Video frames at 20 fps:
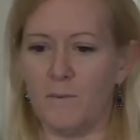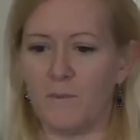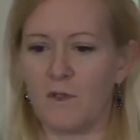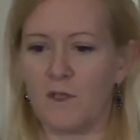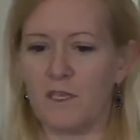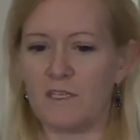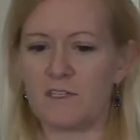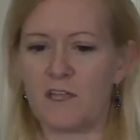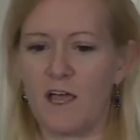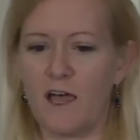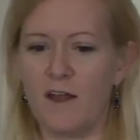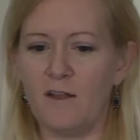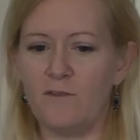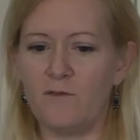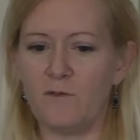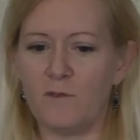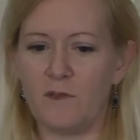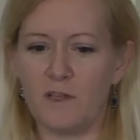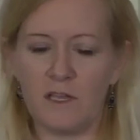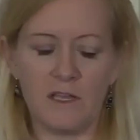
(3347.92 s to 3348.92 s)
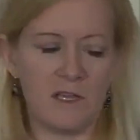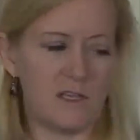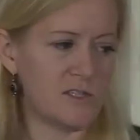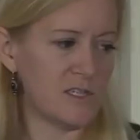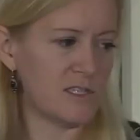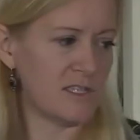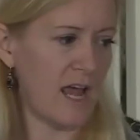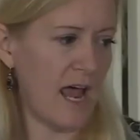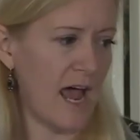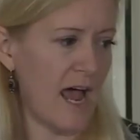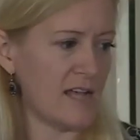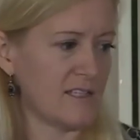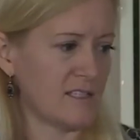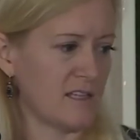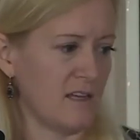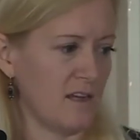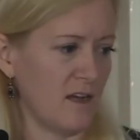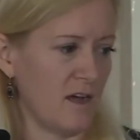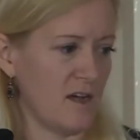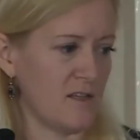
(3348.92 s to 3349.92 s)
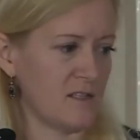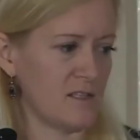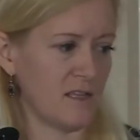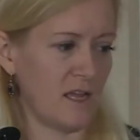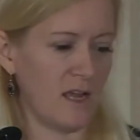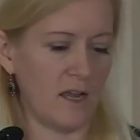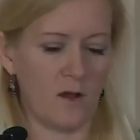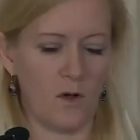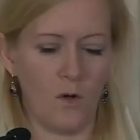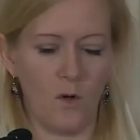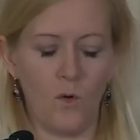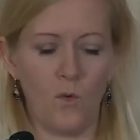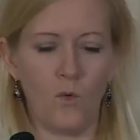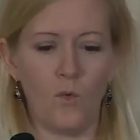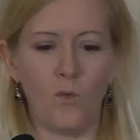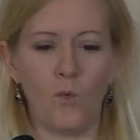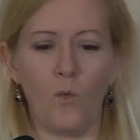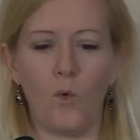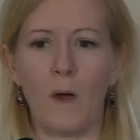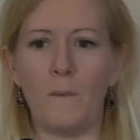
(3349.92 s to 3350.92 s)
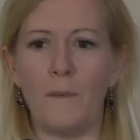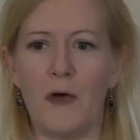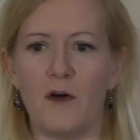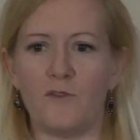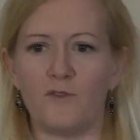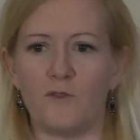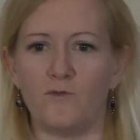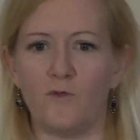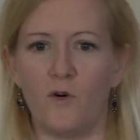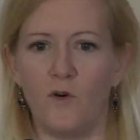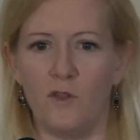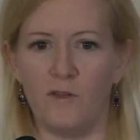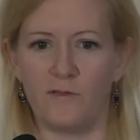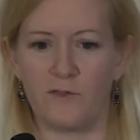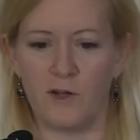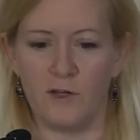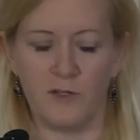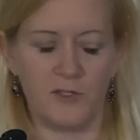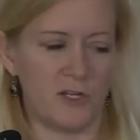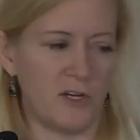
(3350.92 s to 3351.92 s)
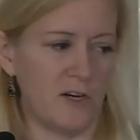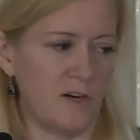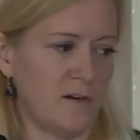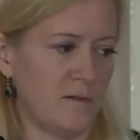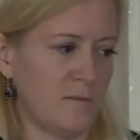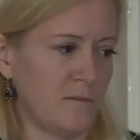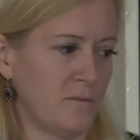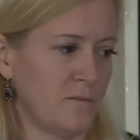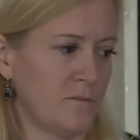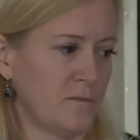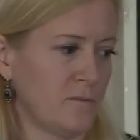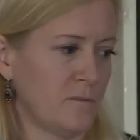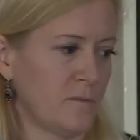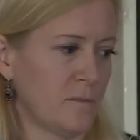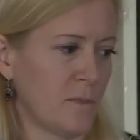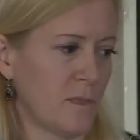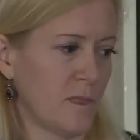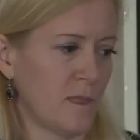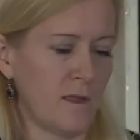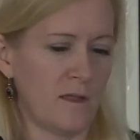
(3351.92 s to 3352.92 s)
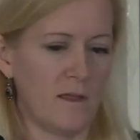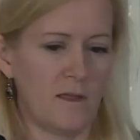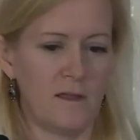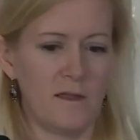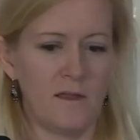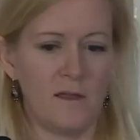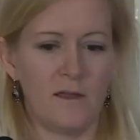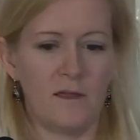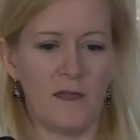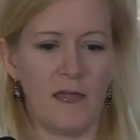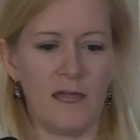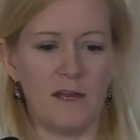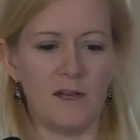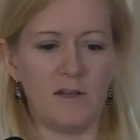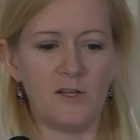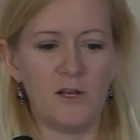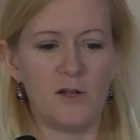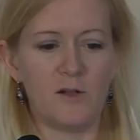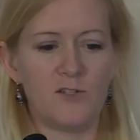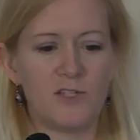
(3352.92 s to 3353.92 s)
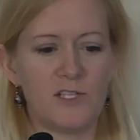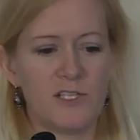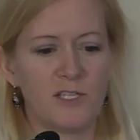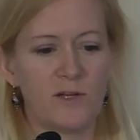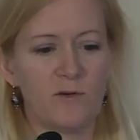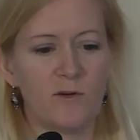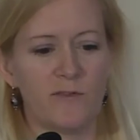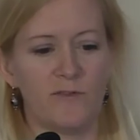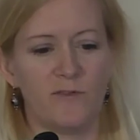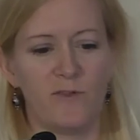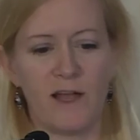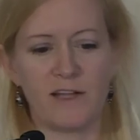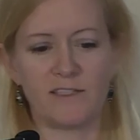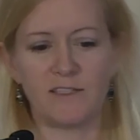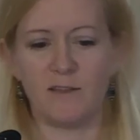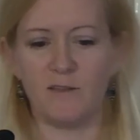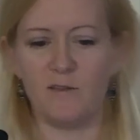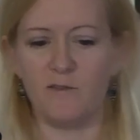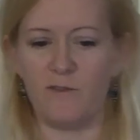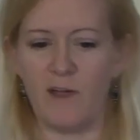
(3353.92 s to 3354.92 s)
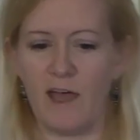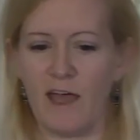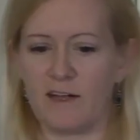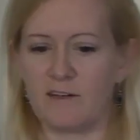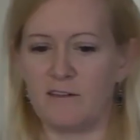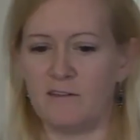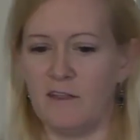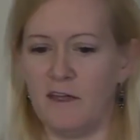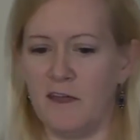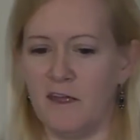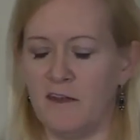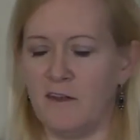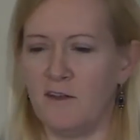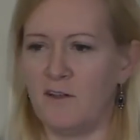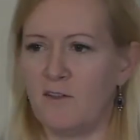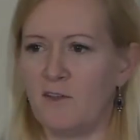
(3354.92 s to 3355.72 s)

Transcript: is just asking us, like, about the role of culture. And just to reflect on the fact that